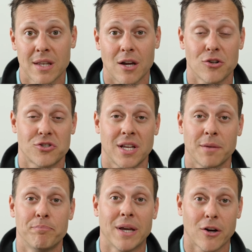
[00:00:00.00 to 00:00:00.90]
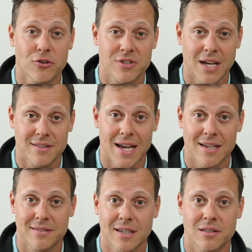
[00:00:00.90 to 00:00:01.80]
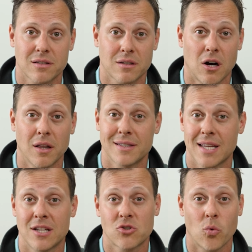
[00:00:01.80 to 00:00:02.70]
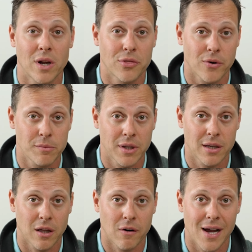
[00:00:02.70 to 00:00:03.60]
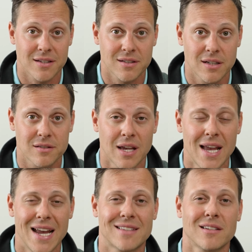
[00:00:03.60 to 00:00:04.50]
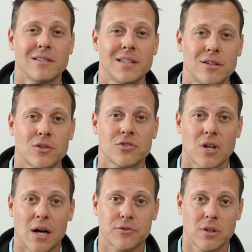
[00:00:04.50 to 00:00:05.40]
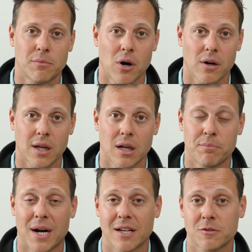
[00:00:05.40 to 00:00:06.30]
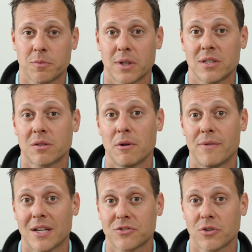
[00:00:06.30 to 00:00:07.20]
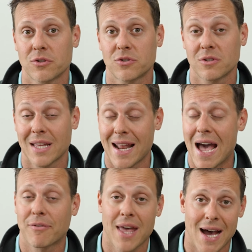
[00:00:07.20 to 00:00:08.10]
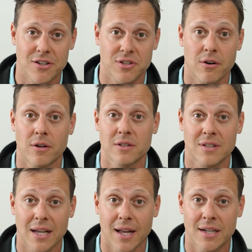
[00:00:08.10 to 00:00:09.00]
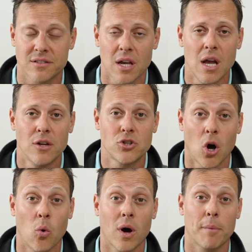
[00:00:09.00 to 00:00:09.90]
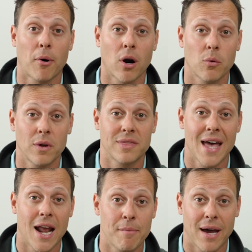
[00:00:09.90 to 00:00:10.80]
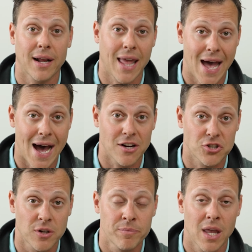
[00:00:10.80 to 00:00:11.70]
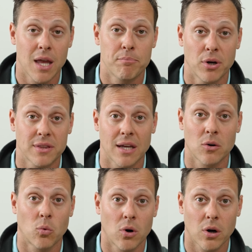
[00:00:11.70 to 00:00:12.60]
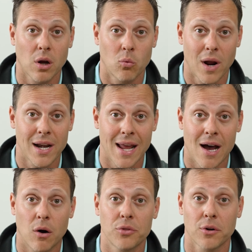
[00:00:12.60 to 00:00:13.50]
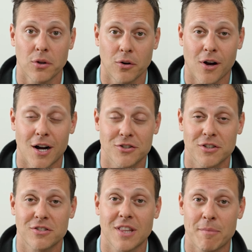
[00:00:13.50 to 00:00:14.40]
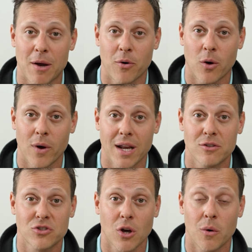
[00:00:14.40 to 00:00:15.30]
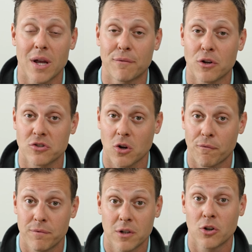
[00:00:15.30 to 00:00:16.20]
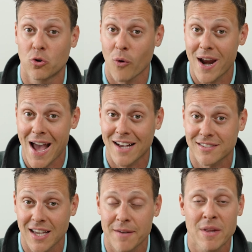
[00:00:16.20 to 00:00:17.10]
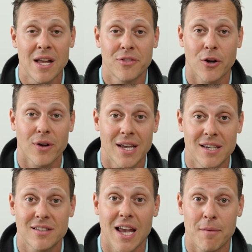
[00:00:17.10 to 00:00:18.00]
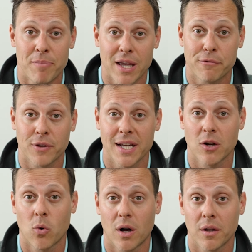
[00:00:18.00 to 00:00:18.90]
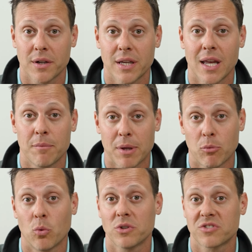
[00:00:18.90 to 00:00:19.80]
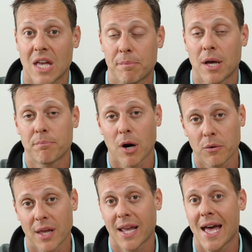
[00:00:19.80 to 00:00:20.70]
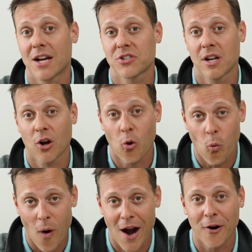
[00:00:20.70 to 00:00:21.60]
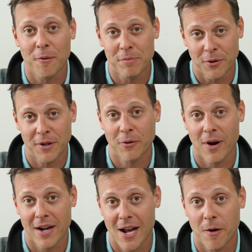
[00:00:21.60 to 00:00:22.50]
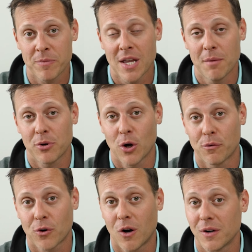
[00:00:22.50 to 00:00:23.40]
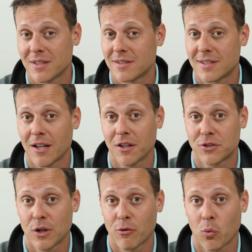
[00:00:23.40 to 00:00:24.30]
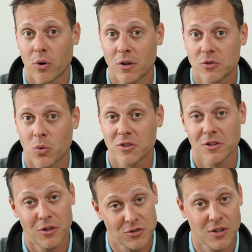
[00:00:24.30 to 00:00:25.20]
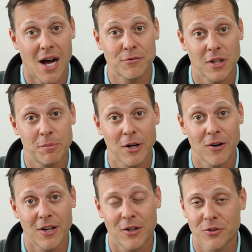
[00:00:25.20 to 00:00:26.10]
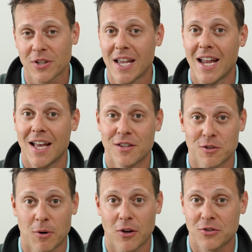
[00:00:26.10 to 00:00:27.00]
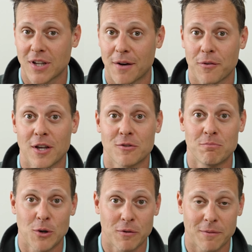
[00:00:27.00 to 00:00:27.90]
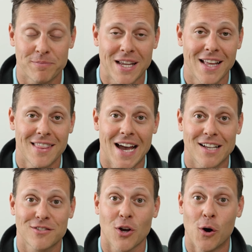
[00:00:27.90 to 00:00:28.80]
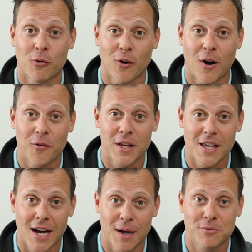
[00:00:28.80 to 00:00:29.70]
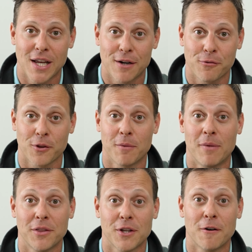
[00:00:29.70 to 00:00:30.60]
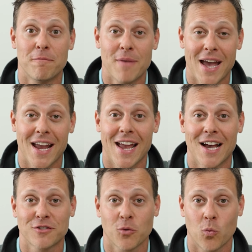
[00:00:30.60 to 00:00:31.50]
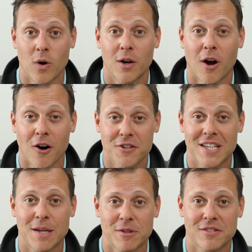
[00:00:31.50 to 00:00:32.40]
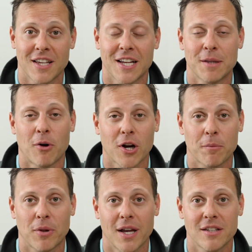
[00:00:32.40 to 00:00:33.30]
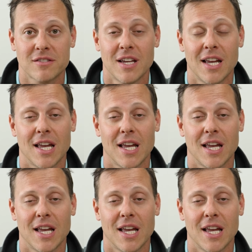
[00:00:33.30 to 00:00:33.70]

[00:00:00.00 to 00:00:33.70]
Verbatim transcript: Now you're seeing bigger size assets, call it 10, 20, 30 million dollar assets. It's a little softer in the market. Possibly some investors that have cash that are on the sidelines don't want to part with that amount of cash and put that to work right now. They're a little cautious, they might want to wait. So if there's a great asset, there is a big flight to quality and people will step up, part with that cash and acquire a building right now. But overall, it's a tale of two different worlds where it's a little soft on the bigger deals and the smaller stuff is moving. That's overall the update for the month of May as to what our team is seeing in the marketplace.